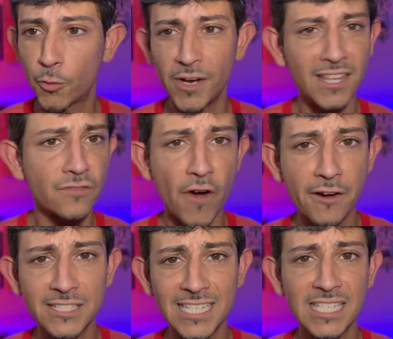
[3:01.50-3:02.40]
three of these
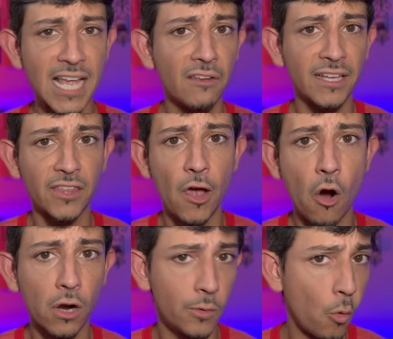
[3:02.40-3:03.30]
fragrances sound like they
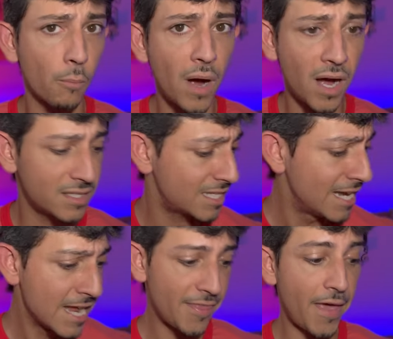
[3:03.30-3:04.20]
are gourmands
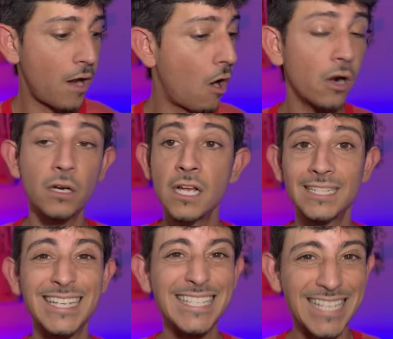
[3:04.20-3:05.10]
and they are
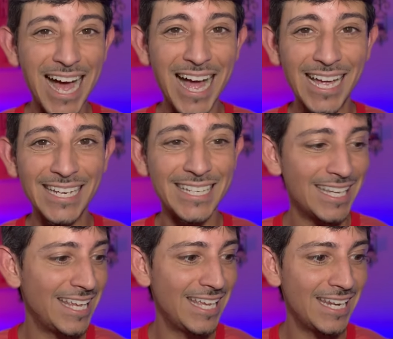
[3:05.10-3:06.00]
designed
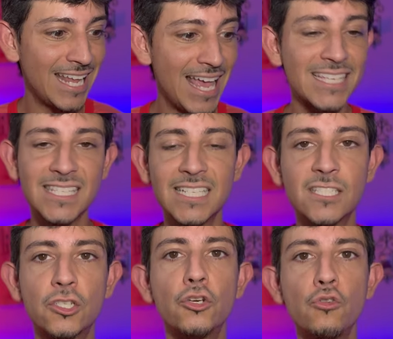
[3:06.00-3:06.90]
in essence
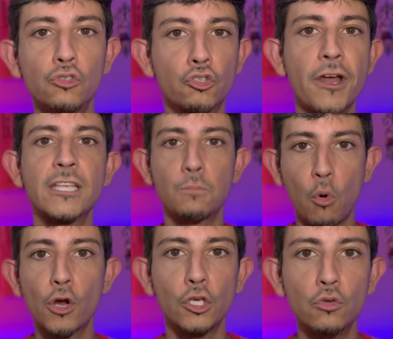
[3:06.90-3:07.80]
to
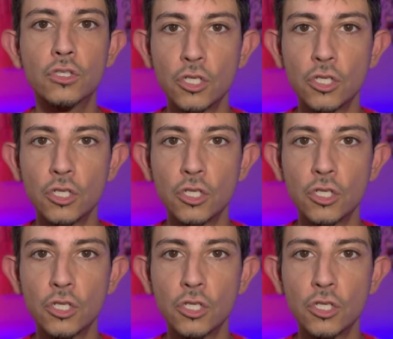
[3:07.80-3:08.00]
transport you to